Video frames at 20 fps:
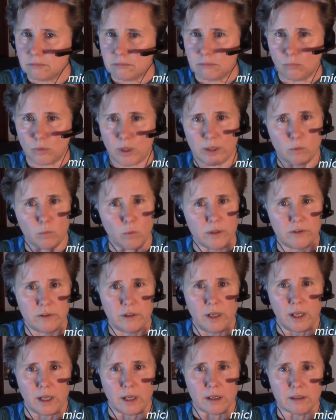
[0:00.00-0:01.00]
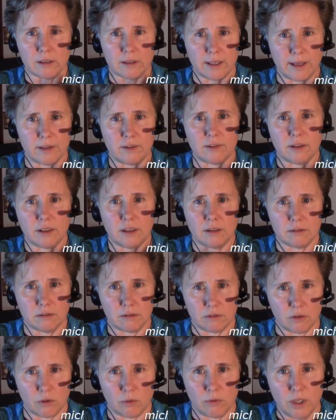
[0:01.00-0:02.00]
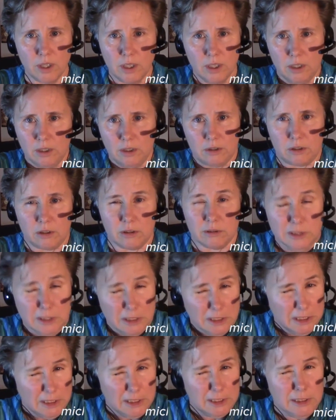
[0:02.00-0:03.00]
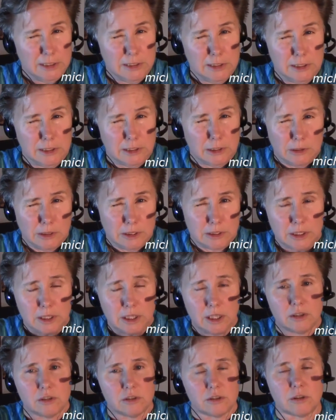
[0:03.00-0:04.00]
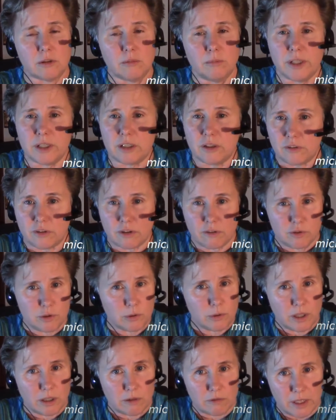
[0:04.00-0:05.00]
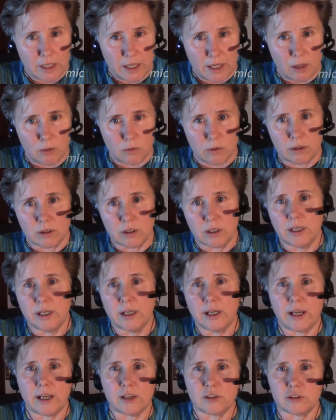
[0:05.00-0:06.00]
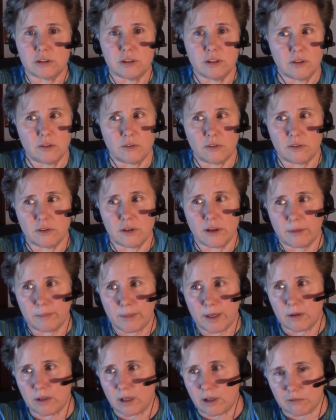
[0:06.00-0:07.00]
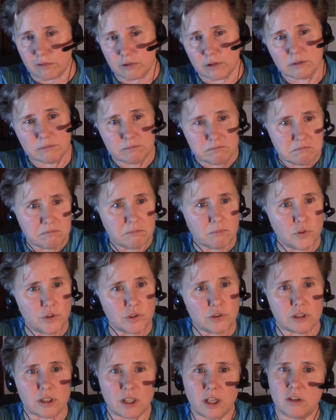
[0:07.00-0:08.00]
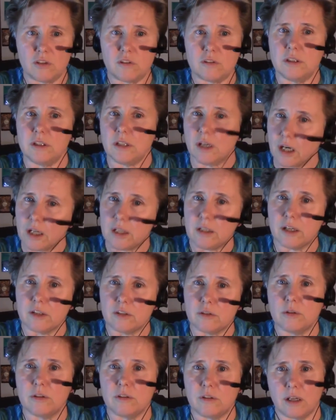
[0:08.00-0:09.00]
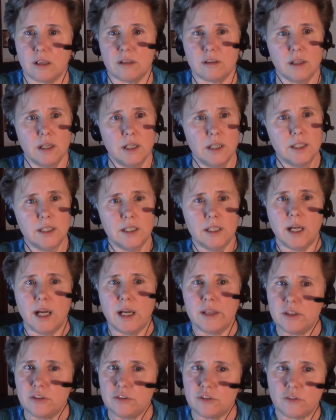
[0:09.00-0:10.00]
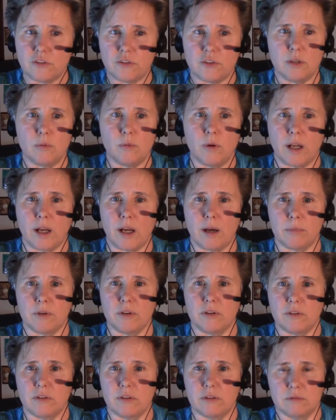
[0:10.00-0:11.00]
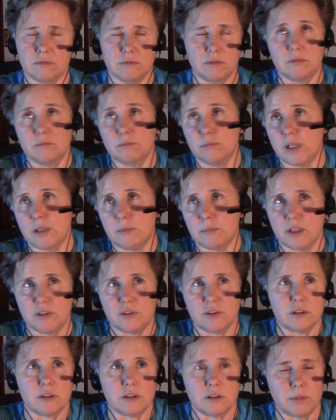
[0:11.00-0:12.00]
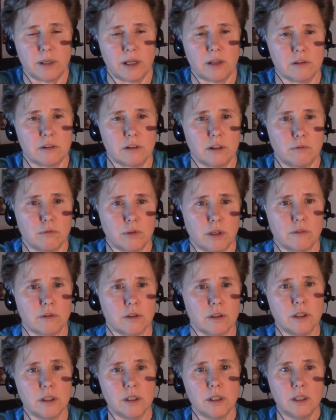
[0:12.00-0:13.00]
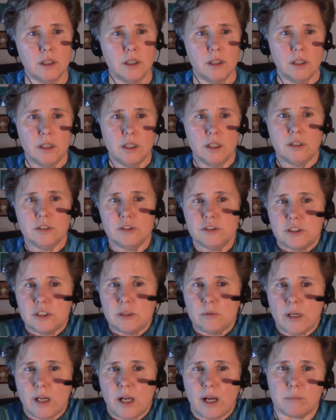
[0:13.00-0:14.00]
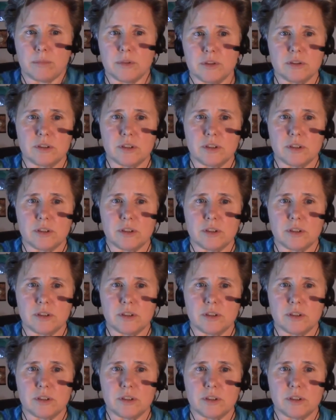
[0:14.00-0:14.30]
Like once a day, that's it. I'd like to attend. Don't make yourself do it every hour. Actually, this is not about effort. Just occasionally, I'd like to attend. And then just see what happens. Money Magic, Clear Path to Love, whatever. See what happens.